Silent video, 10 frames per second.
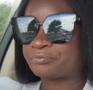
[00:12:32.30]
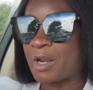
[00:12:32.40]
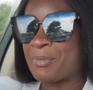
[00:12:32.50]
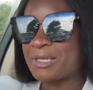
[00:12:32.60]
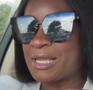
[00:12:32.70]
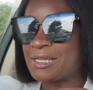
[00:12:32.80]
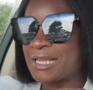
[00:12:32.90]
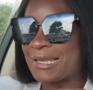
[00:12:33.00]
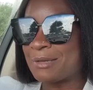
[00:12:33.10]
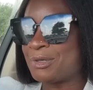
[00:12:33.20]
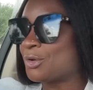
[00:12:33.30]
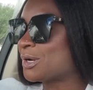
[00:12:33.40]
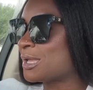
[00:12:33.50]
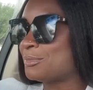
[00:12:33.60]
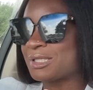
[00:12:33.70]
But yeah, y'all let me know in the
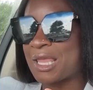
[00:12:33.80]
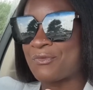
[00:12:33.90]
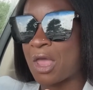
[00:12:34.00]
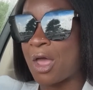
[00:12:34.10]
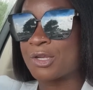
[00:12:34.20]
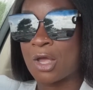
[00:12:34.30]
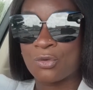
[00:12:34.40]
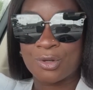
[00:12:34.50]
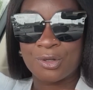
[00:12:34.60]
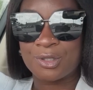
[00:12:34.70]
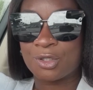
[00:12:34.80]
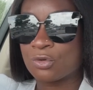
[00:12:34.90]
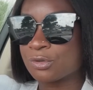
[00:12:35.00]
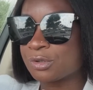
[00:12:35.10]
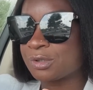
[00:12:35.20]
comments. Have y'all are y'all going on any
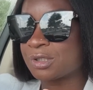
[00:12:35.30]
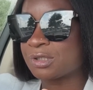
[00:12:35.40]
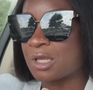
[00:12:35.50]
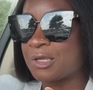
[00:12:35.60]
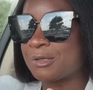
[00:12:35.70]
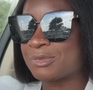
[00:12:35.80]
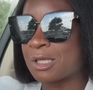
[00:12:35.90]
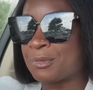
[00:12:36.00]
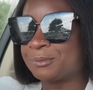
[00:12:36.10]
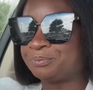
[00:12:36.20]
cruises this um summer?